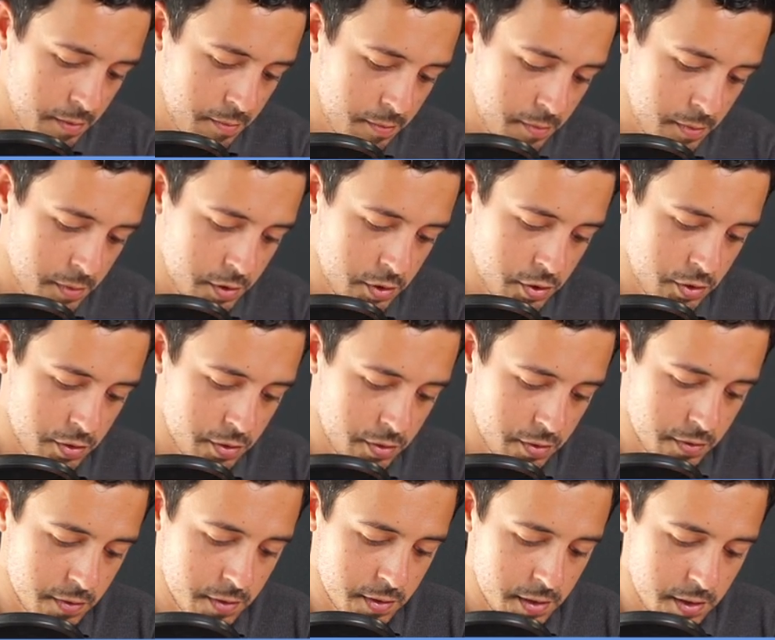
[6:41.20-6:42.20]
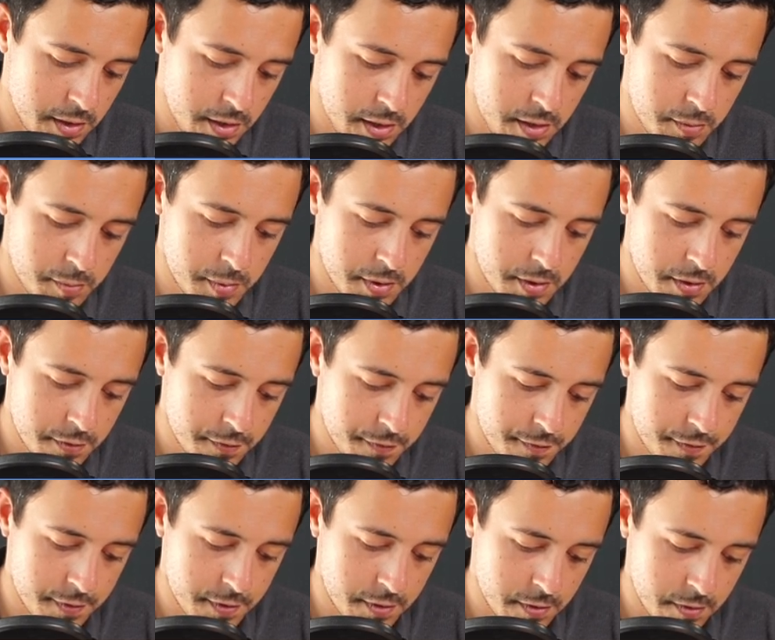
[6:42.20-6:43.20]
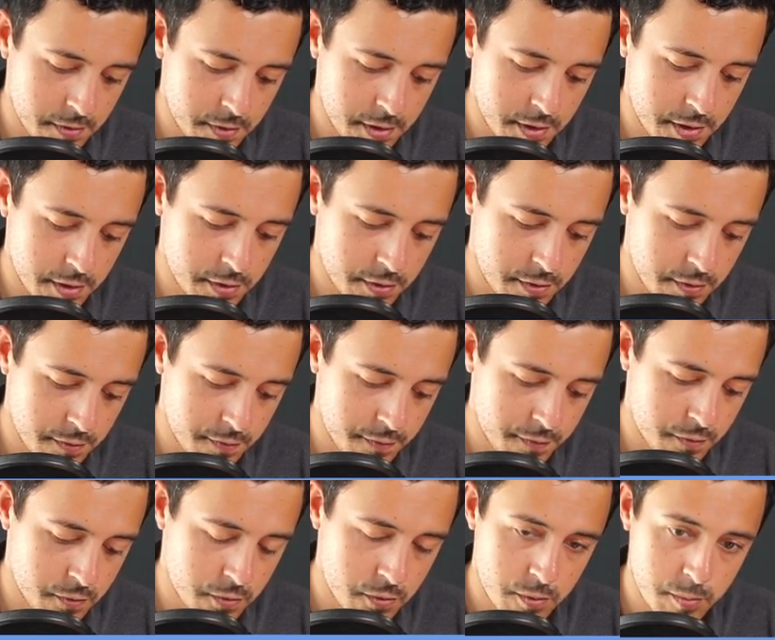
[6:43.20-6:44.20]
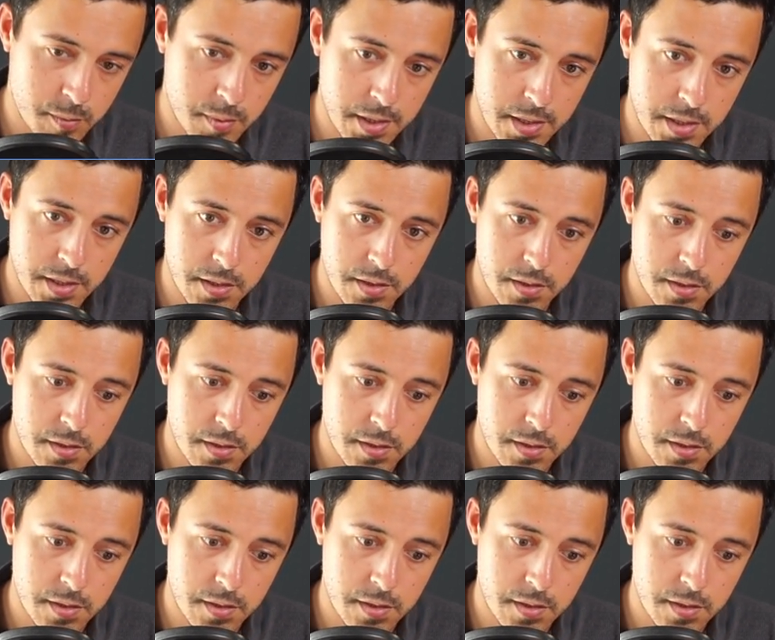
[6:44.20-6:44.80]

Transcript: Make sure the email field is formatted